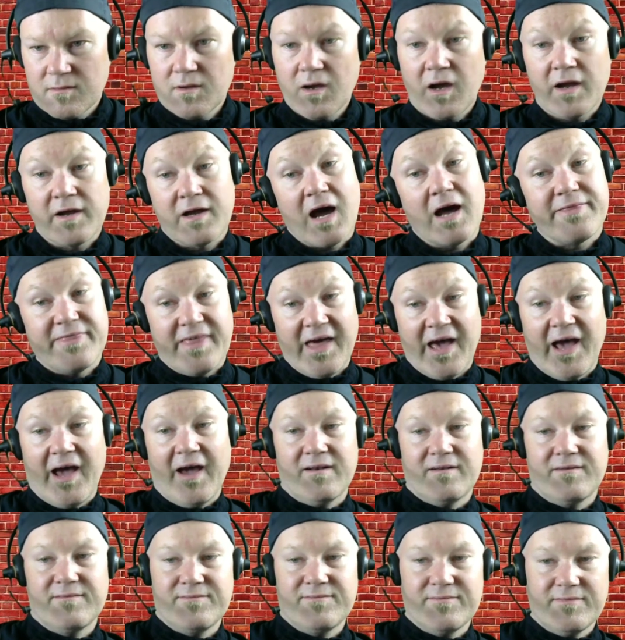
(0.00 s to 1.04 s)
I got
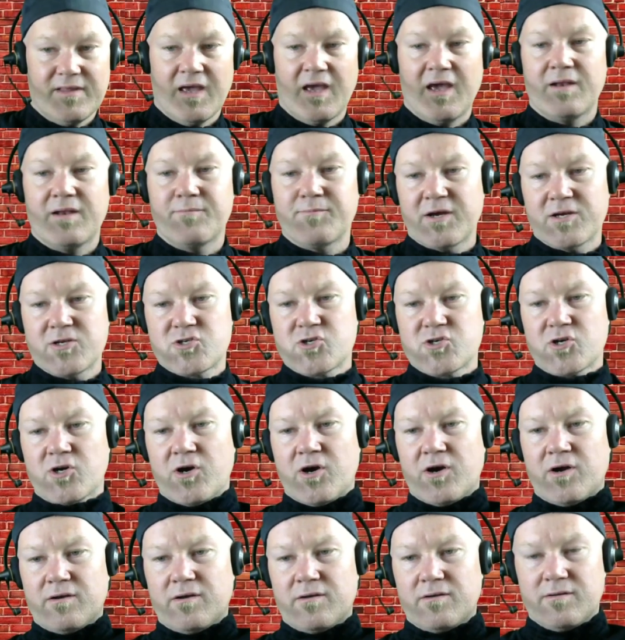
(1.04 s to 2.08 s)
that. And my
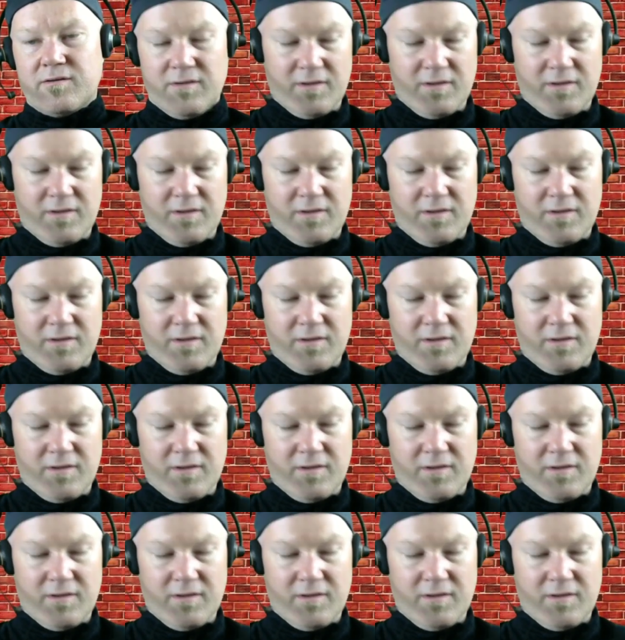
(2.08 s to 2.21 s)
shirt.